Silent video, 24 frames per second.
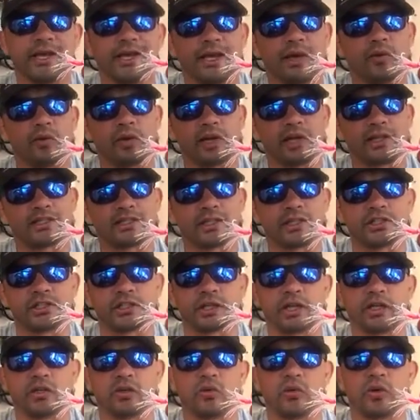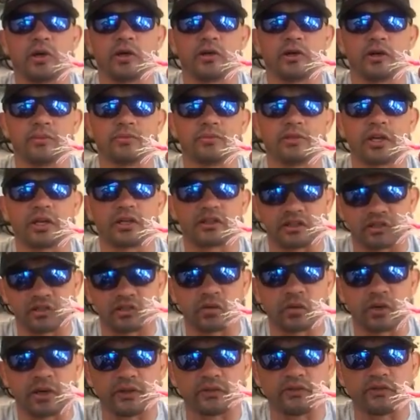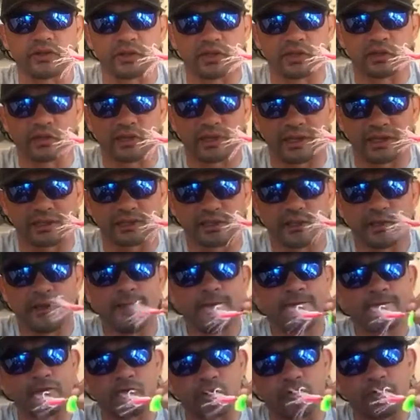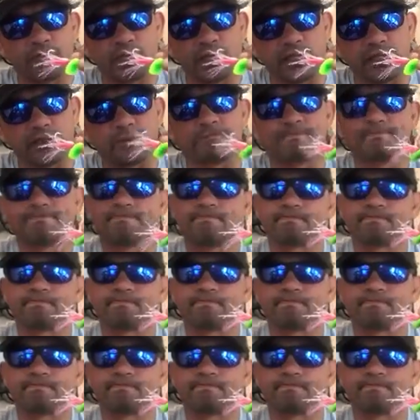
And when I say shallow water, I'm talking 20 feet or less. For me,